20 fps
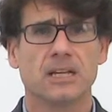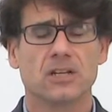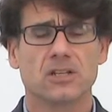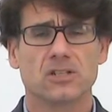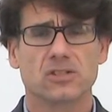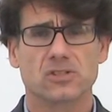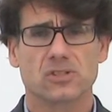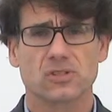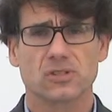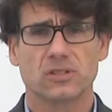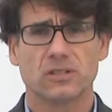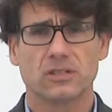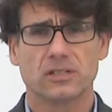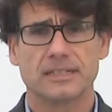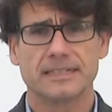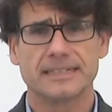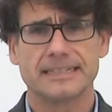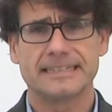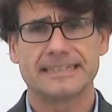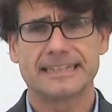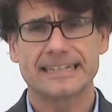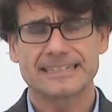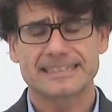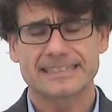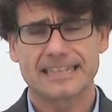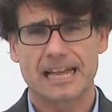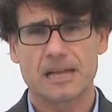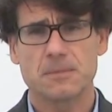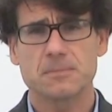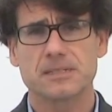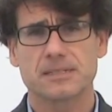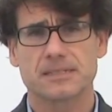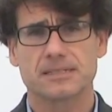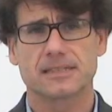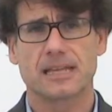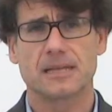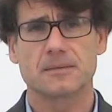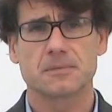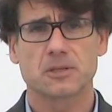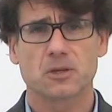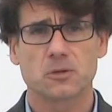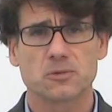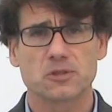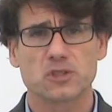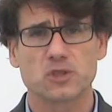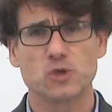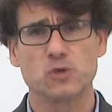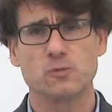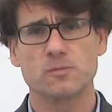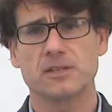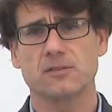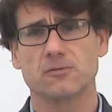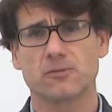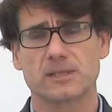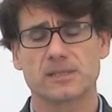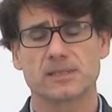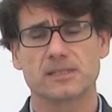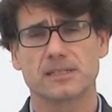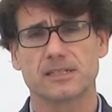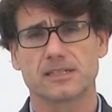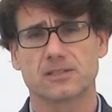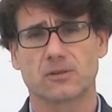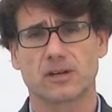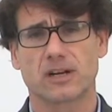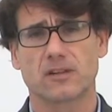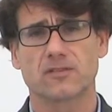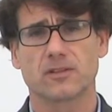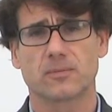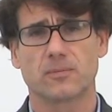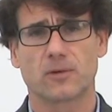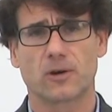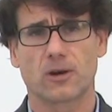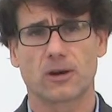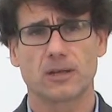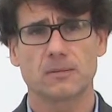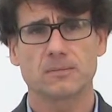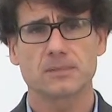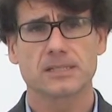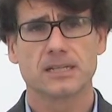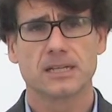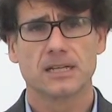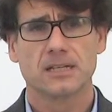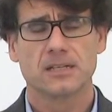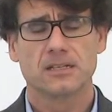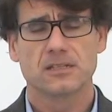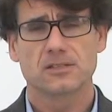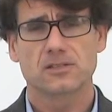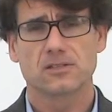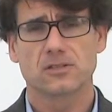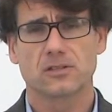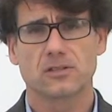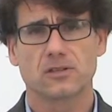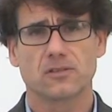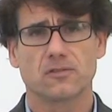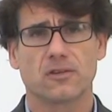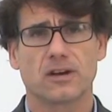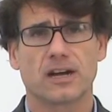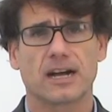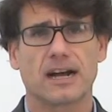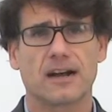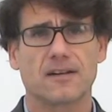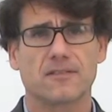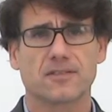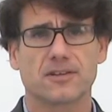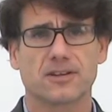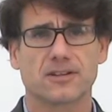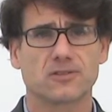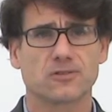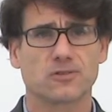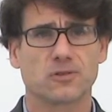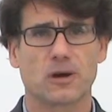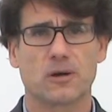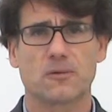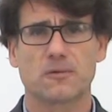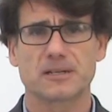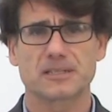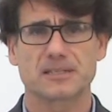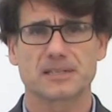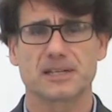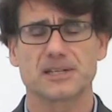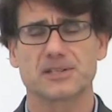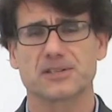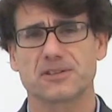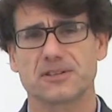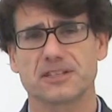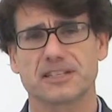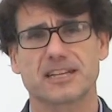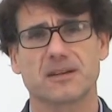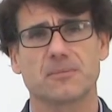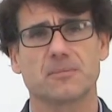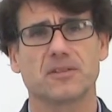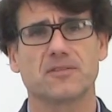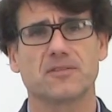So it takes time, it's time consuming, we'll see it's one of the problems. So we'll have 2-hour session, it can be